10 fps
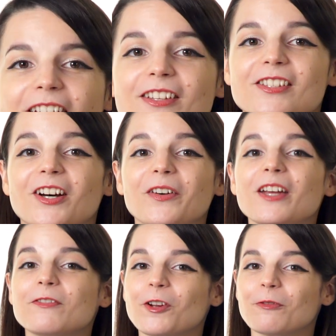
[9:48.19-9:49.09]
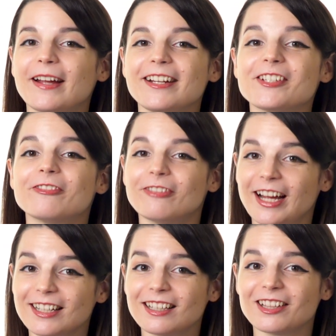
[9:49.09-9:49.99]
So if you're ready to
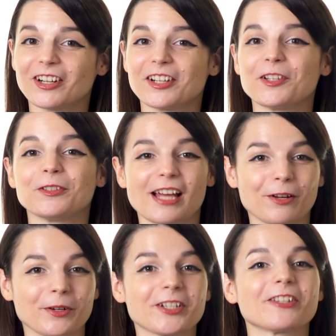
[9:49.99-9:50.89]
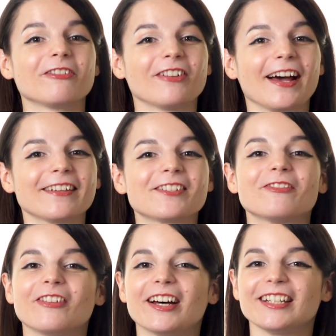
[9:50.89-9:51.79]
finally learn a new language the fast,
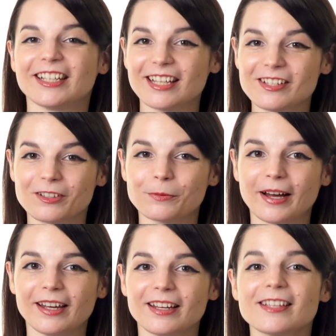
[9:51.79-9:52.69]
fun, and easy way,